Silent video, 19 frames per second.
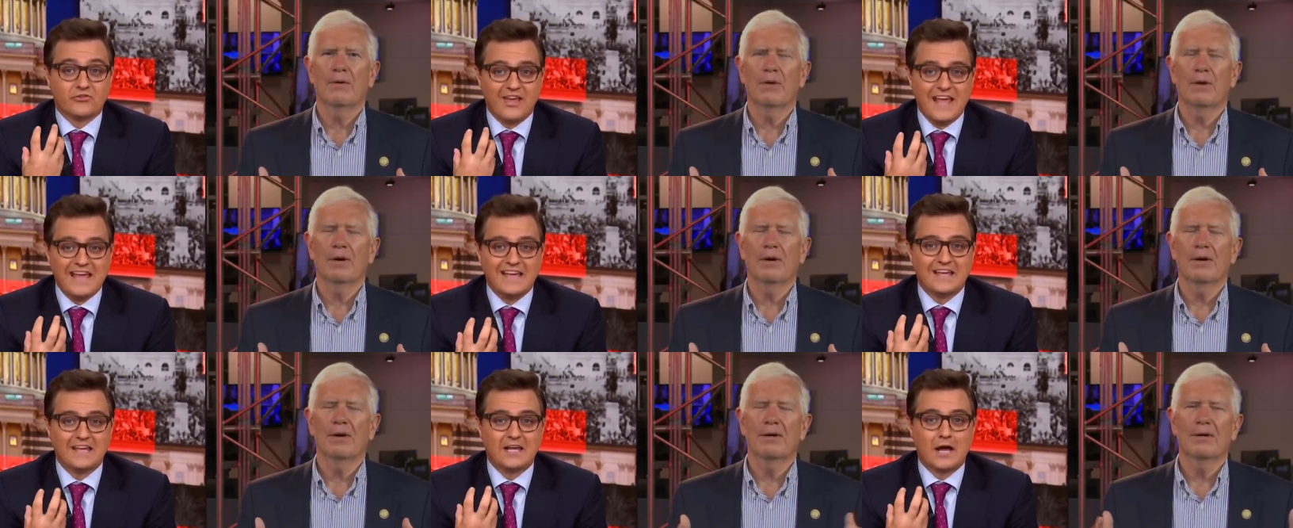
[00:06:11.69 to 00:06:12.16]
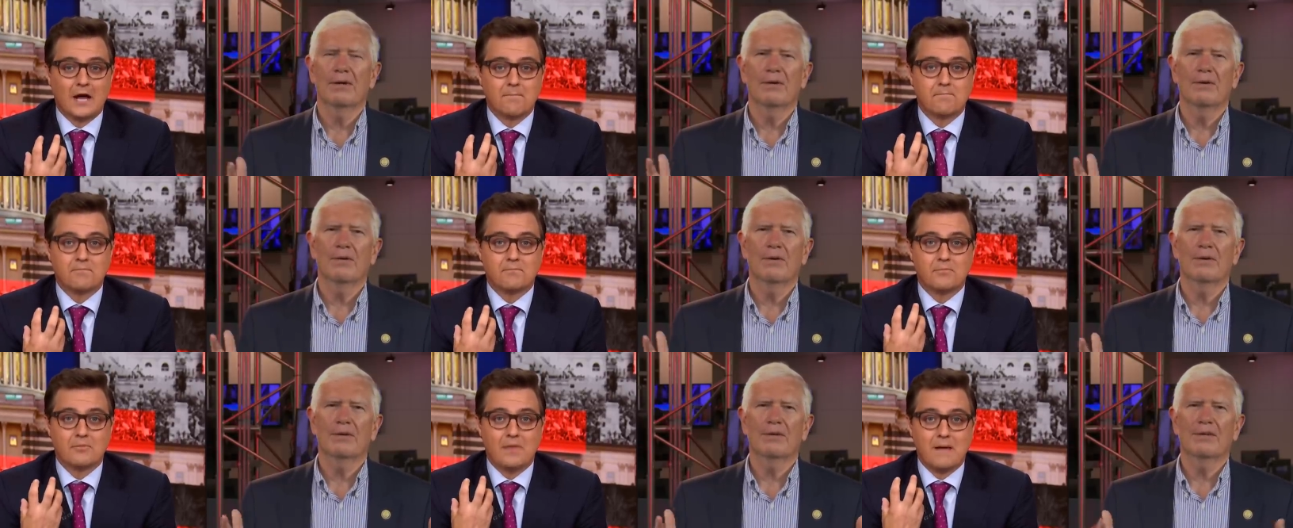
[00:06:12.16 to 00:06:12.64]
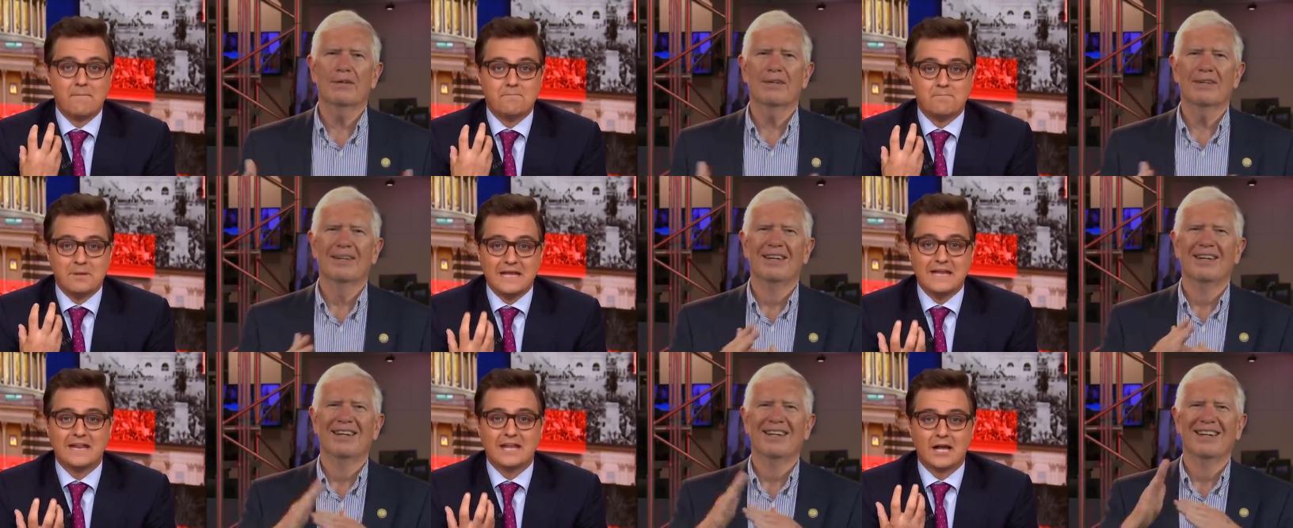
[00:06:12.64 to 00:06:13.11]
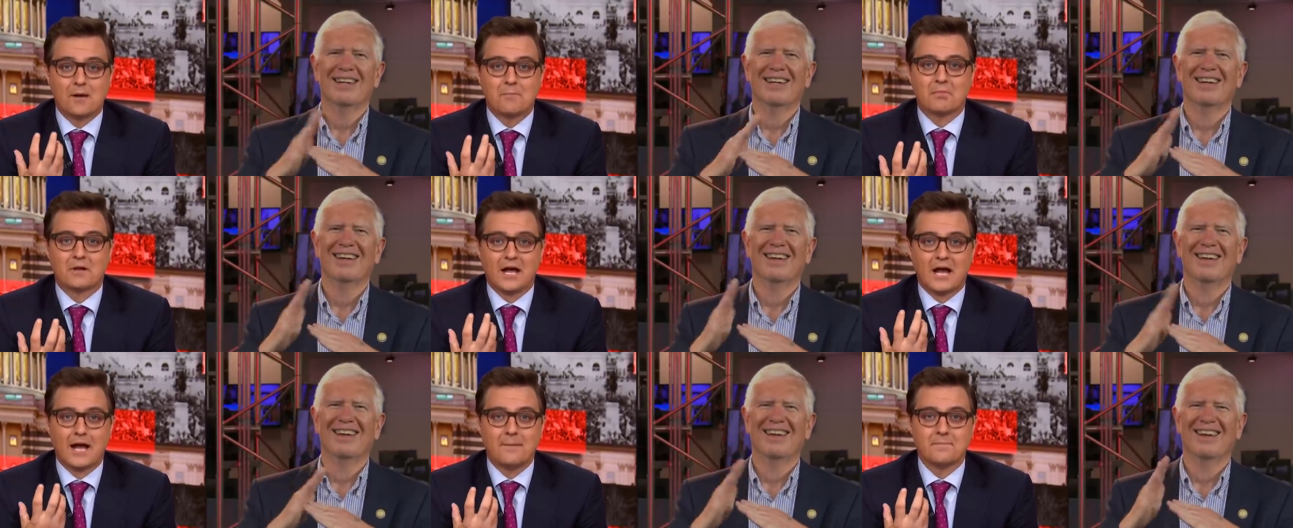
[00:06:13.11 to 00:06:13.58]
Speaker 1: taking up and beating up
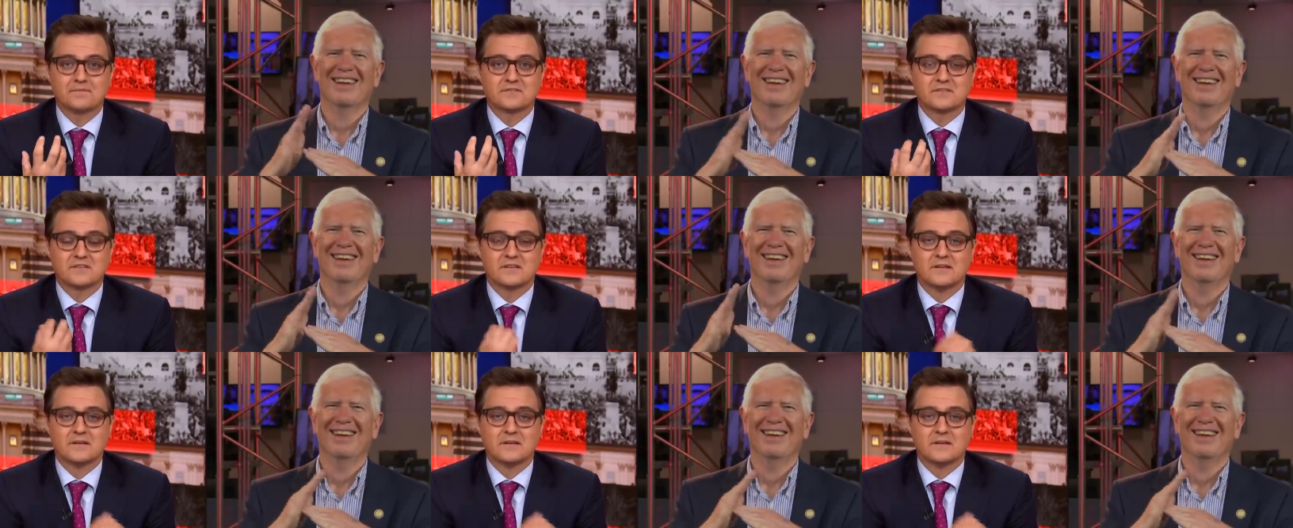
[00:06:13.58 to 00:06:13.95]
cops?